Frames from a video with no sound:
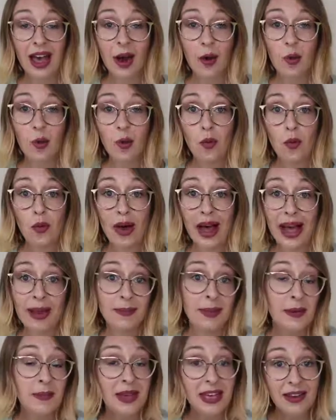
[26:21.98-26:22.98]
or,
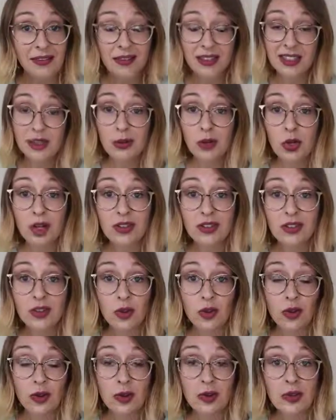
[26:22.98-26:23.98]
and maybe even some nuts,
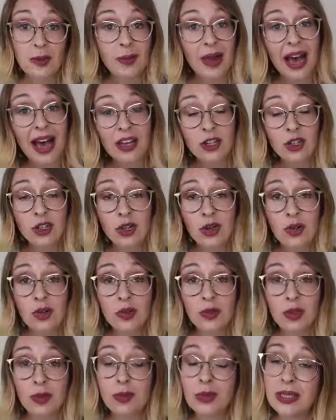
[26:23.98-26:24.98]
so throw in some
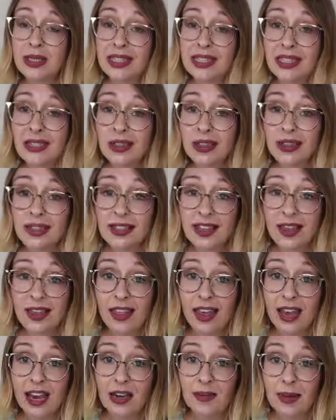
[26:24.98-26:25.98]
cashews or Brazil nuts in
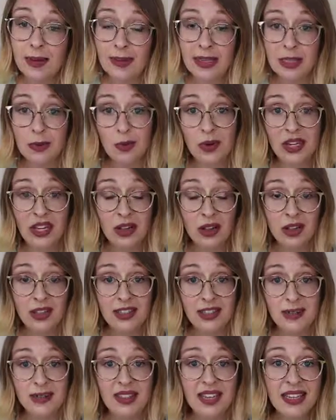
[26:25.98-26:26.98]
there, maybe sprinkle
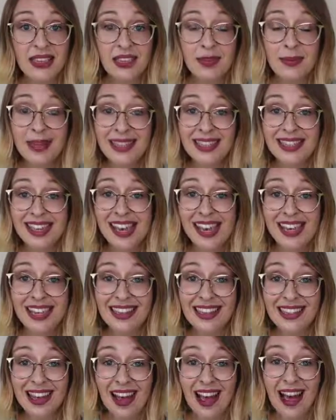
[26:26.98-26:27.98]
on some sesame
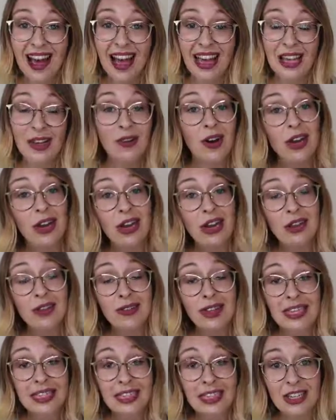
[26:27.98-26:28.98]
seeds, and you've got a
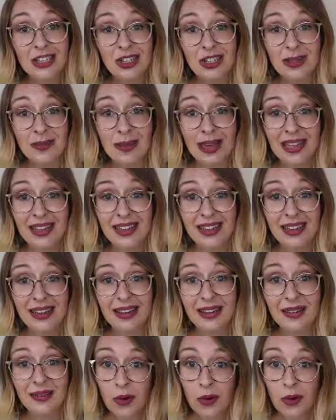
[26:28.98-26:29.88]
lovely delicious meal.